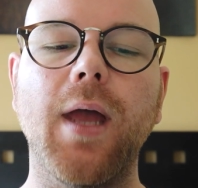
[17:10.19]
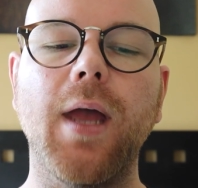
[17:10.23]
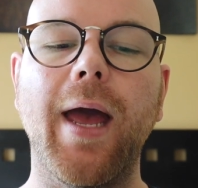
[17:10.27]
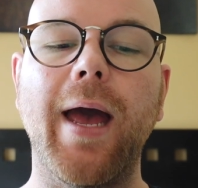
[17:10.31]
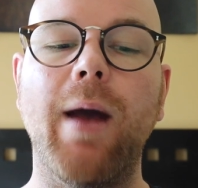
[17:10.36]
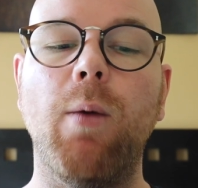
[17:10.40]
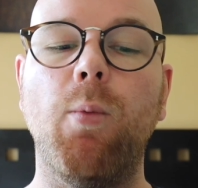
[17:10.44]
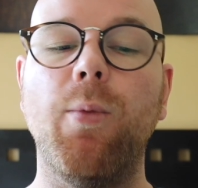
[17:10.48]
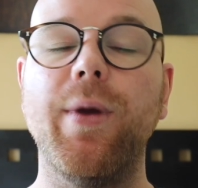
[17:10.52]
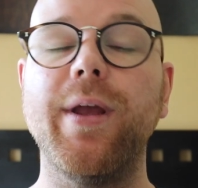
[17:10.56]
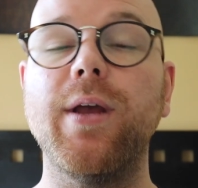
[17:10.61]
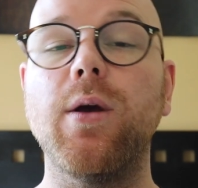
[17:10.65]

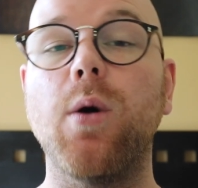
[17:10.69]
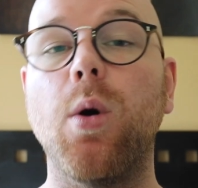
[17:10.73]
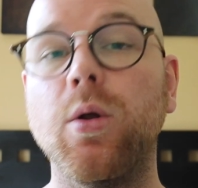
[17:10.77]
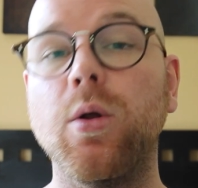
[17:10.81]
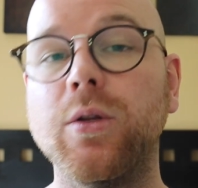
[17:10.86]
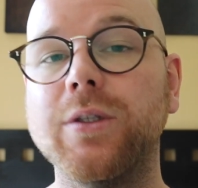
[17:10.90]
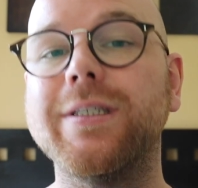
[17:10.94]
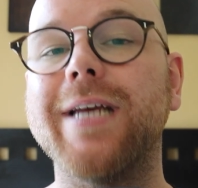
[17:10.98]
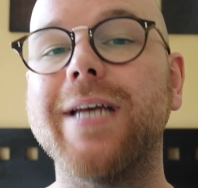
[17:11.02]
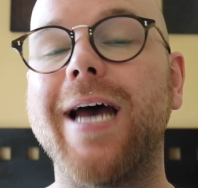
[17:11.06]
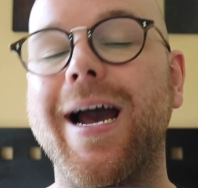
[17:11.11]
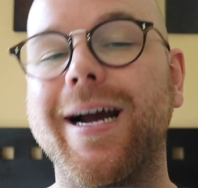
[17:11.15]
And we
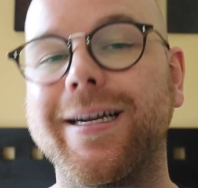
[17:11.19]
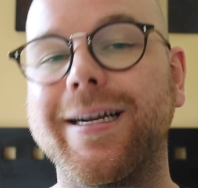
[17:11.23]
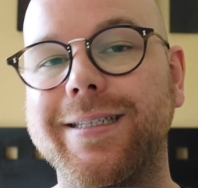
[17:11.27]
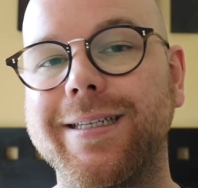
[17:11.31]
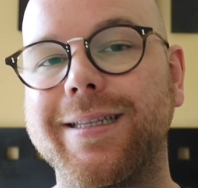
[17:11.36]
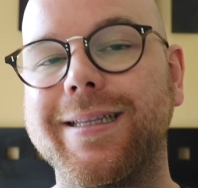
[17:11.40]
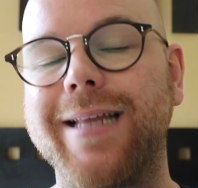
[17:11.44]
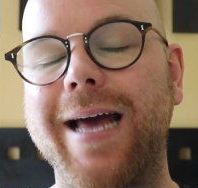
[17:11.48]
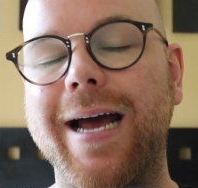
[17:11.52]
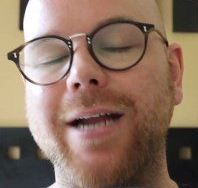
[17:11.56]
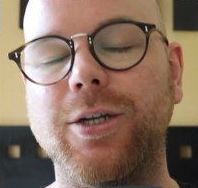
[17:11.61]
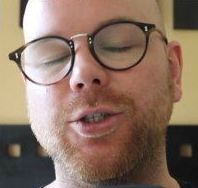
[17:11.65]
contact
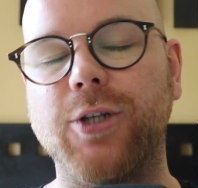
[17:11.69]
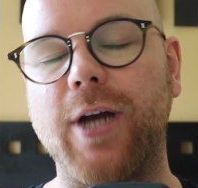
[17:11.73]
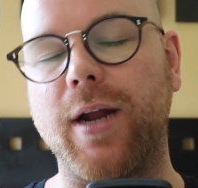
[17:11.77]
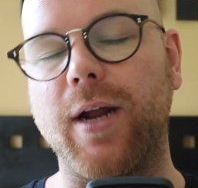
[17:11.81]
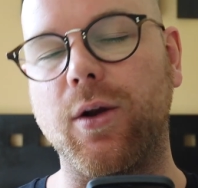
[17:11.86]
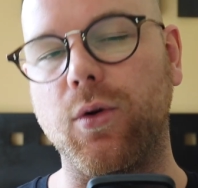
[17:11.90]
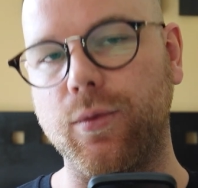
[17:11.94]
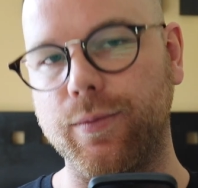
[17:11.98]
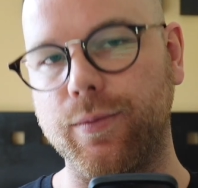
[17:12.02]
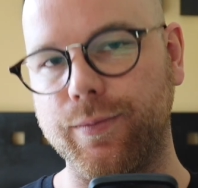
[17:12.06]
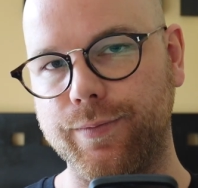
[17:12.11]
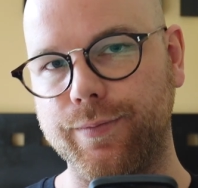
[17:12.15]
that
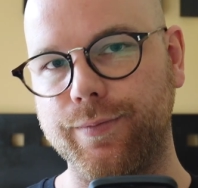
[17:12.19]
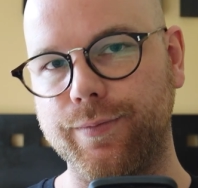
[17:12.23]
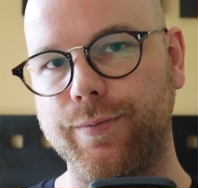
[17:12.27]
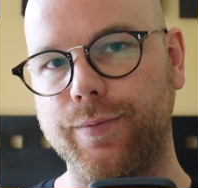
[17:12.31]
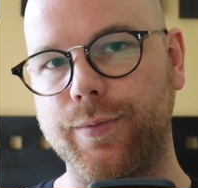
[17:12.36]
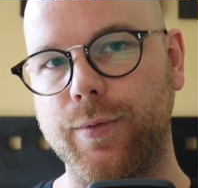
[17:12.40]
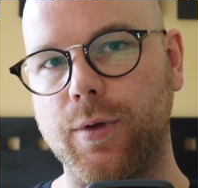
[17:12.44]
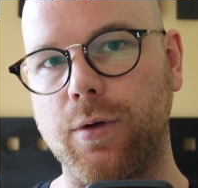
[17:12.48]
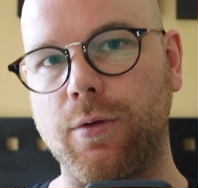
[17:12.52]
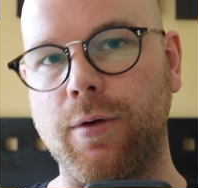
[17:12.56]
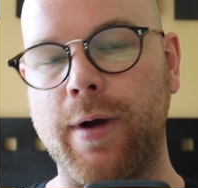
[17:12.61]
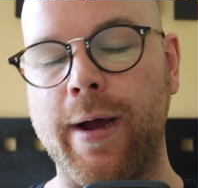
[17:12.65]
channel.
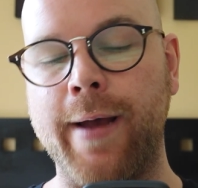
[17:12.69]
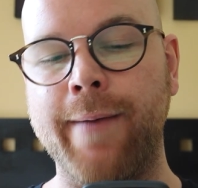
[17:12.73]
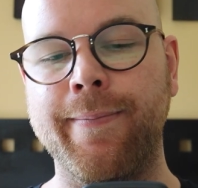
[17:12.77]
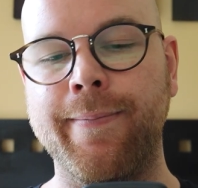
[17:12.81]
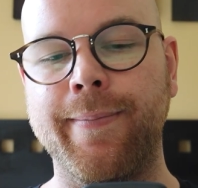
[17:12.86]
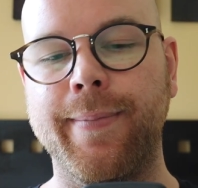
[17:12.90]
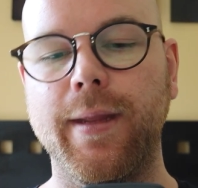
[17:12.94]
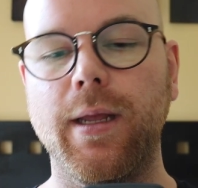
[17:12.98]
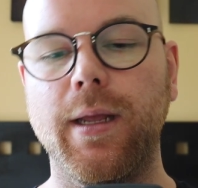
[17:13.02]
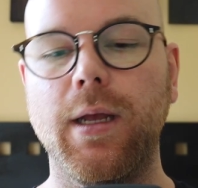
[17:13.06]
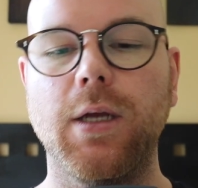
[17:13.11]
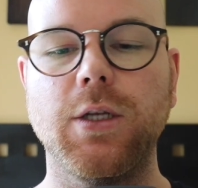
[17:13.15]
All right.
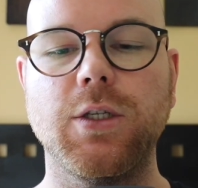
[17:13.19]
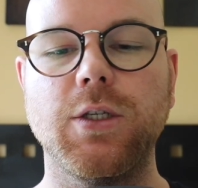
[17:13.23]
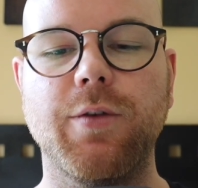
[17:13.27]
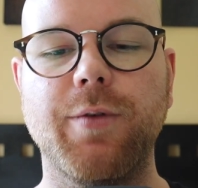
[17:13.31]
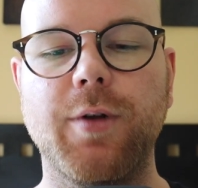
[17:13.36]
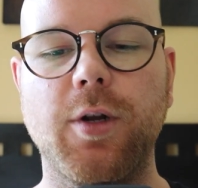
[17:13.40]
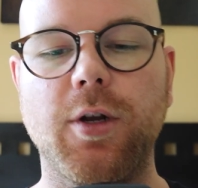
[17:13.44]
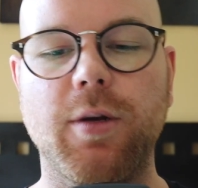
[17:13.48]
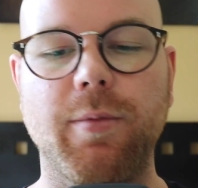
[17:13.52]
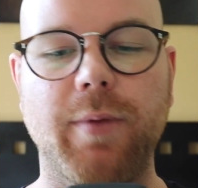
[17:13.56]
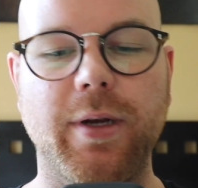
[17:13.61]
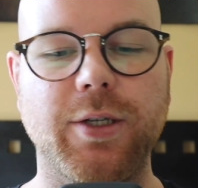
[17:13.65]
So if we
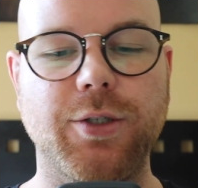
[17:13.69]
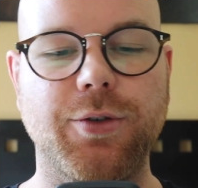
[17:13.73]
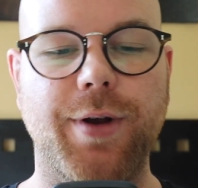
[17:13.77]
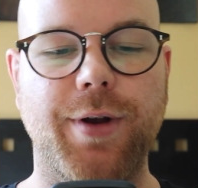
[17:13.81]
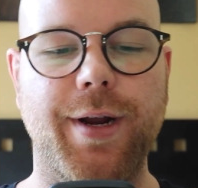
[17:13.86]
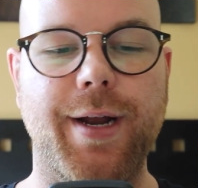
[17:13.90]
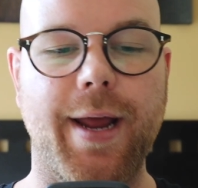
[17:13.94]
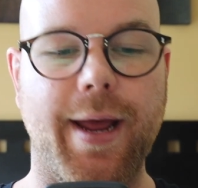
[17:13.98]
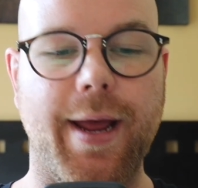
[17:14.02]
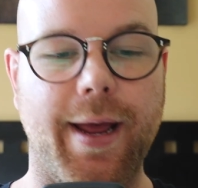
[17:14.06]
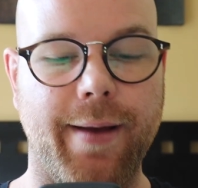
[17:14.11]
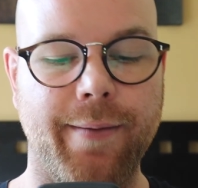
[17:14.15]
look at my
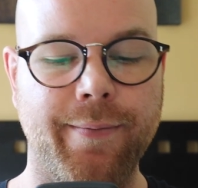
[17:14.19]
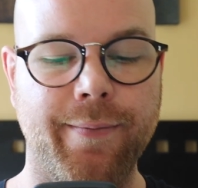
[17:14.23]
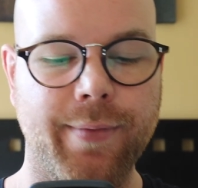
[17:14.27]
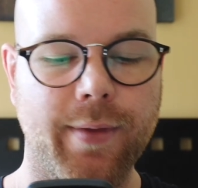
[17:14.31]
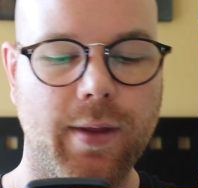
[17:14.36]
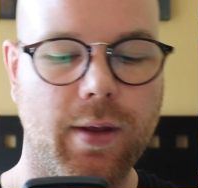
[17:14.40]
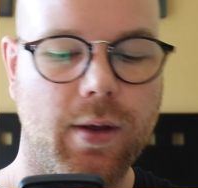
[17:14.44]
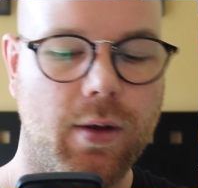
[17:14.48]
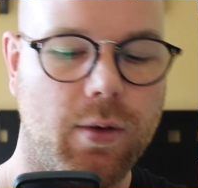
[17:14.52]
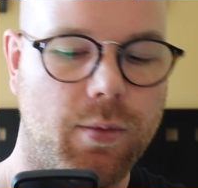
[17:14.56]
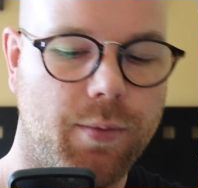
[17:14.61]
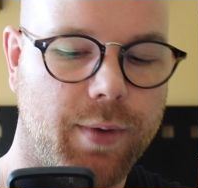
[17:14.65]
screen here,
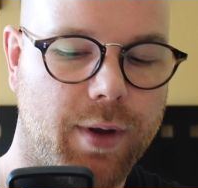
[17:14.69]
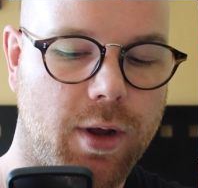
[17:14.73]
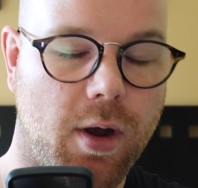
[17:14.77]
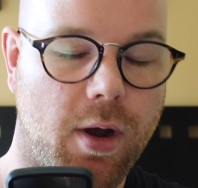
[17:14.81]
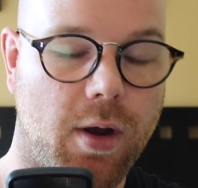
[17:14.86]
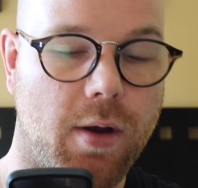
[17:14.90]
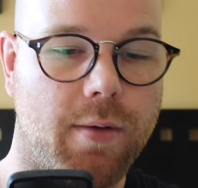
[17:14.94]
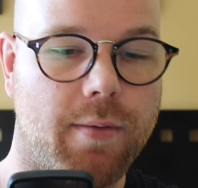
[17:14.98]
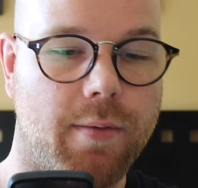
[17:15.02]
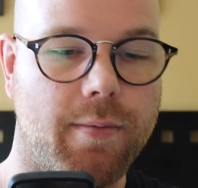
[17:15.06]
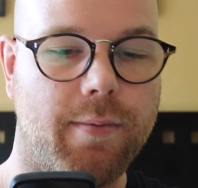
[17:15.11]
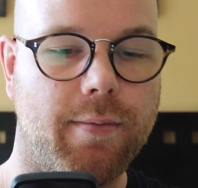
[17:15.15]
we
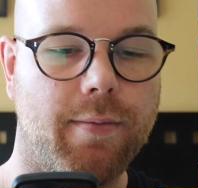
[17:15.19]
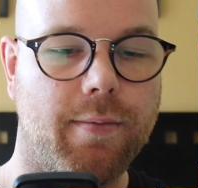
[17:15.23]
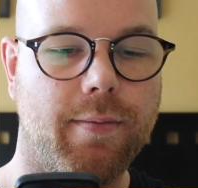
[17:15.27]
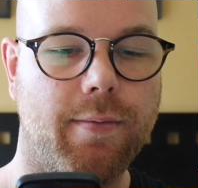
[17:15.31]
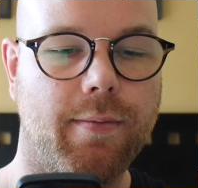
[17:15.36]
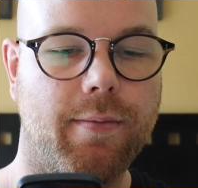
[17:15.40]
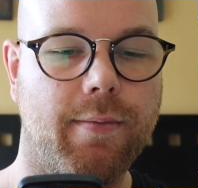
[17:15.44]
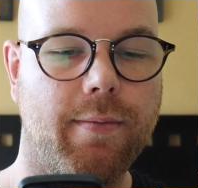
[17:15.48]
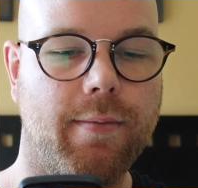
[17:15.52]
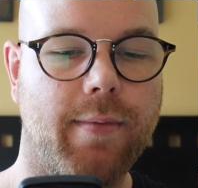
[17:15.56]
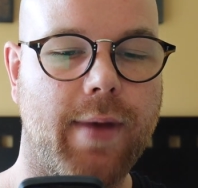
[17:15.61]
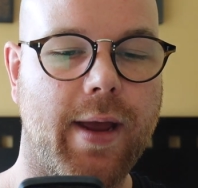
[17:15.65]
go
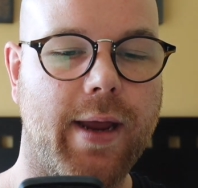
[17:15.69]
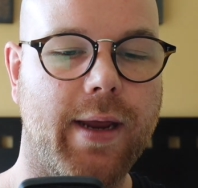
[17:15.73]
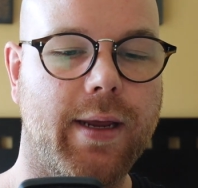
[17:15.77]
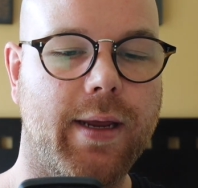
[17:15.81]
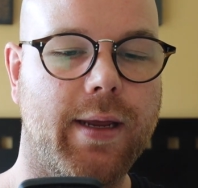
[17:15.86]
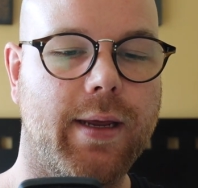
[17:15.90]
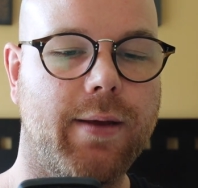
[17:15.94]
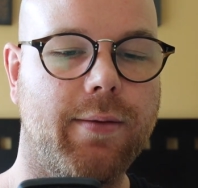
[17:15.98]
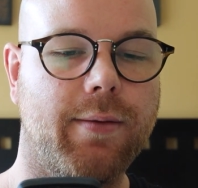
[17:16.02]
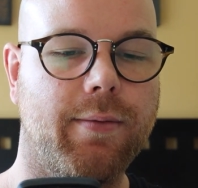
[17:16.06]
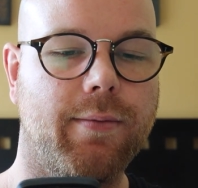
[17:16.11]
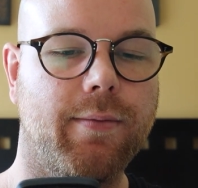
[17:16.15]

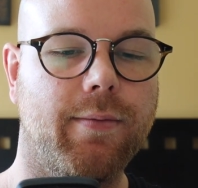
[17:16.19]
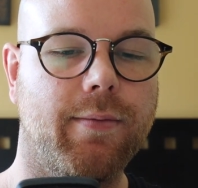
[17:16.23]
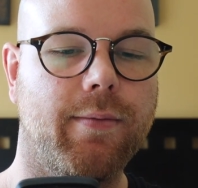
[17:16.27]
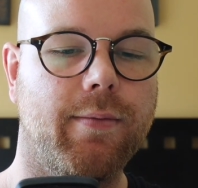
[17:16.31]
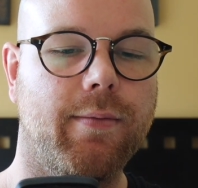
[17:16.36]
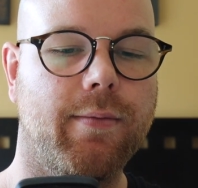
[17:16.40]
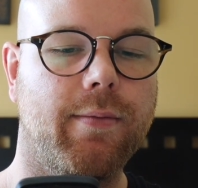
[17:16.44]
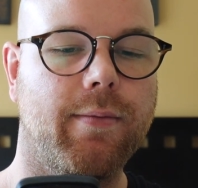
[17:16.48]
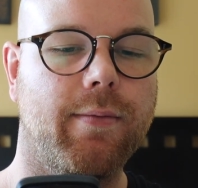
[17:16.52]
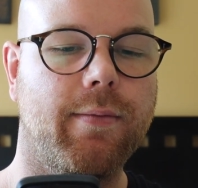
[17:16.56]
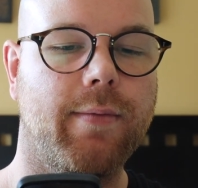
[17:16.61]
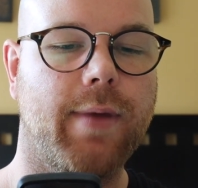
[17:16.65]
make
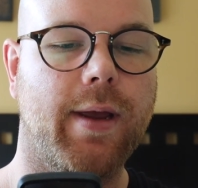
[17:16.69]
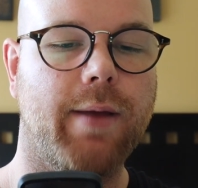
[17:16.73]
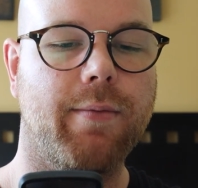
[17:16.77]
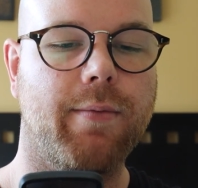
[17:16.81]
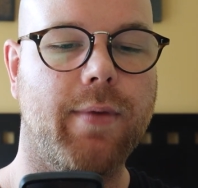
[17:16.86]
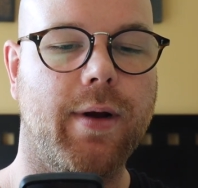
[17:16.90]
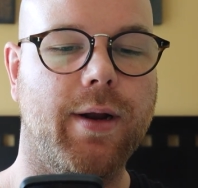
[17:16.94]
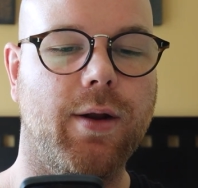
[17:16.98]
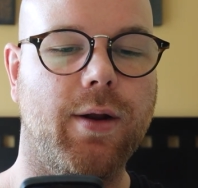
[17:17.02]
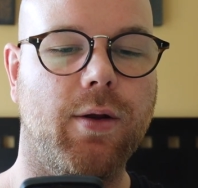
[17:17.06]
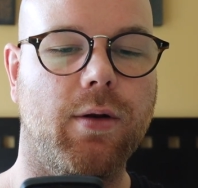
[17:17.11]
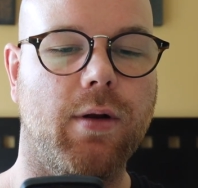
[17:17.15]

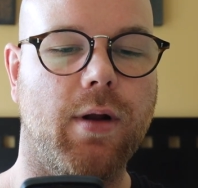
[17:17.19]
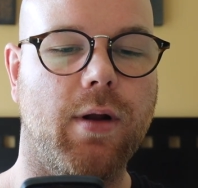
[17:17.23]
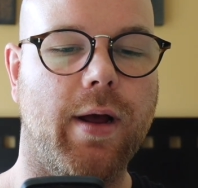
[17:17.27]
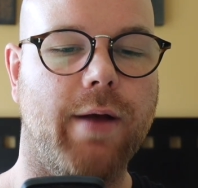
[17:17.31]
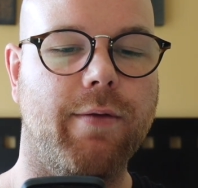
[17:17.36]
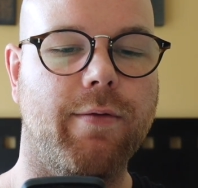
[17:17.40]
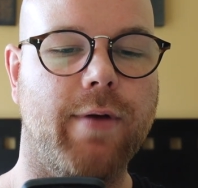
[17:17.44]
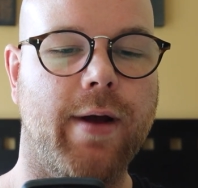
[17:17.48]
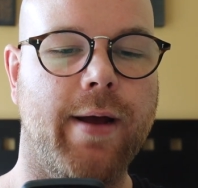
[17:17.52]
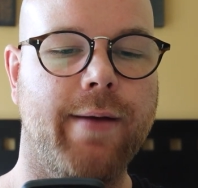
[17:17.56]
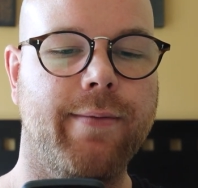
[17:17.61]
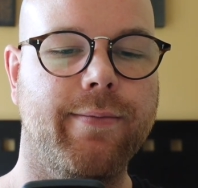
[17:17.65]
money online,
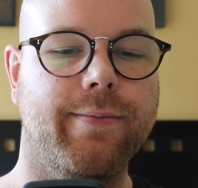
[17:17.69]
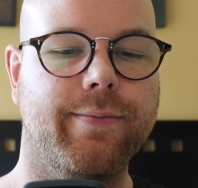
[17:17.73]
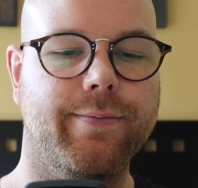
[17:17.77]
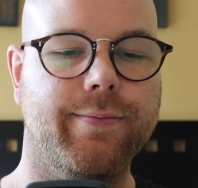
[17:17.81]
right?